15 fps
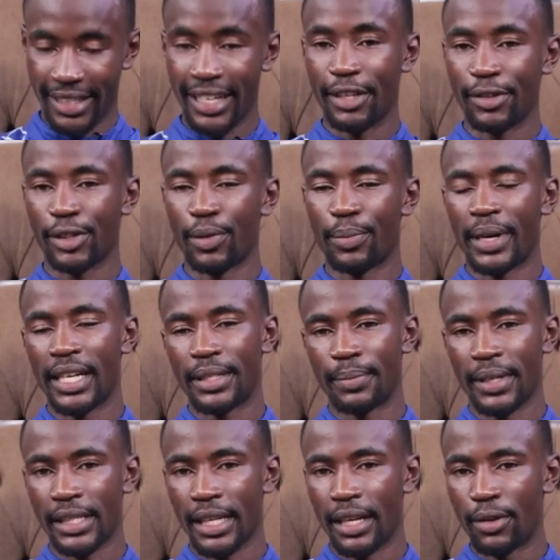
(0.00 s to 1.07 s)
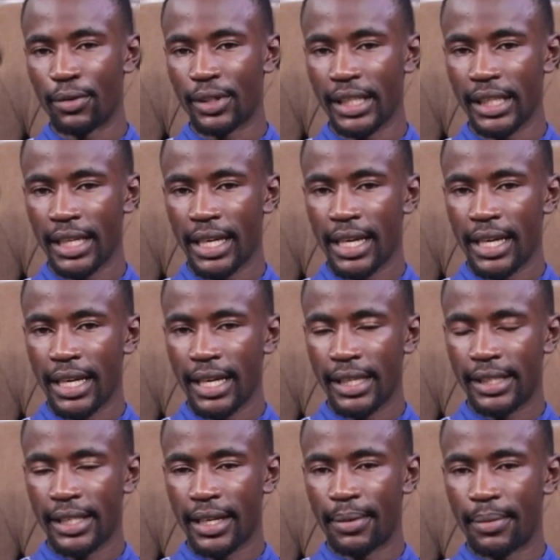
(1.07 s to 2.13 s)
Thank you so much, Pastor Lucy.
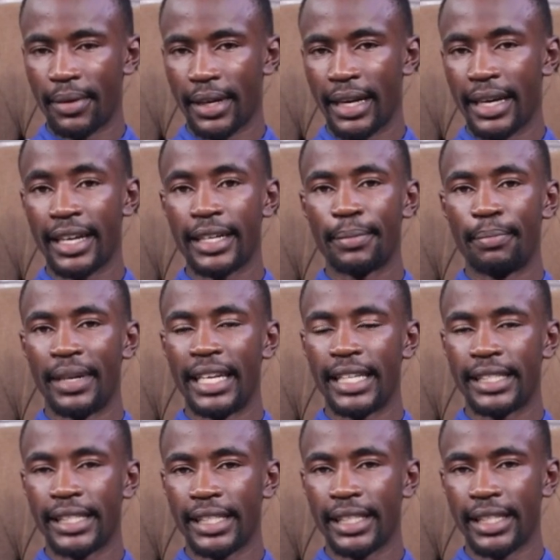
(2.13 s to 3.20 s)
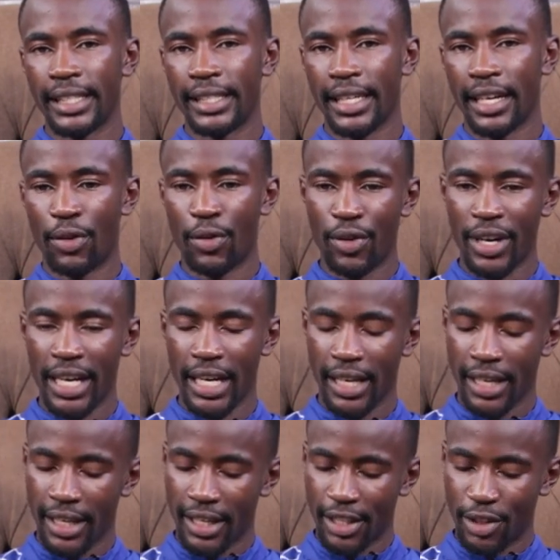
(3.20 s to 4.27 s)
It's a great blessing. It's an honor
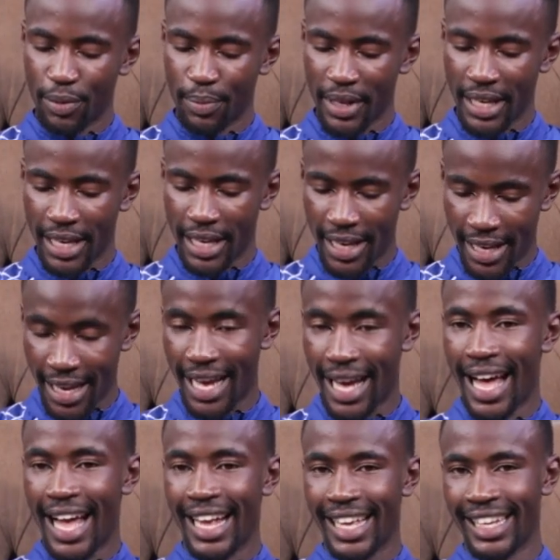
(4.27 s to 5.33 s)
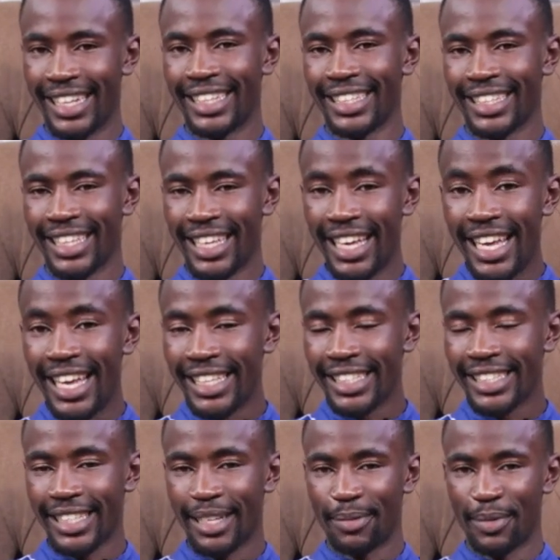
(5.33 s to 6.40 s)
to be here again.
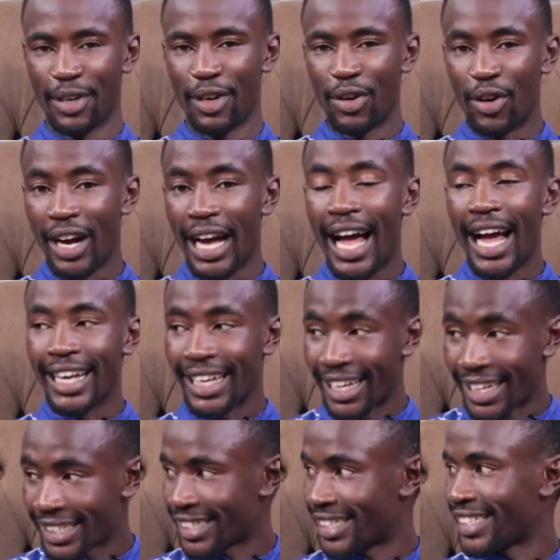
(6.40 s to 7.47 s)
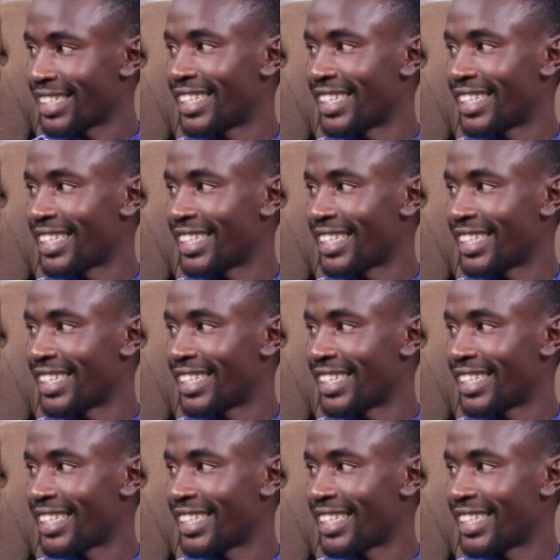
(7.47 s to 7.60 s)
Yes, I'm no longer a guest.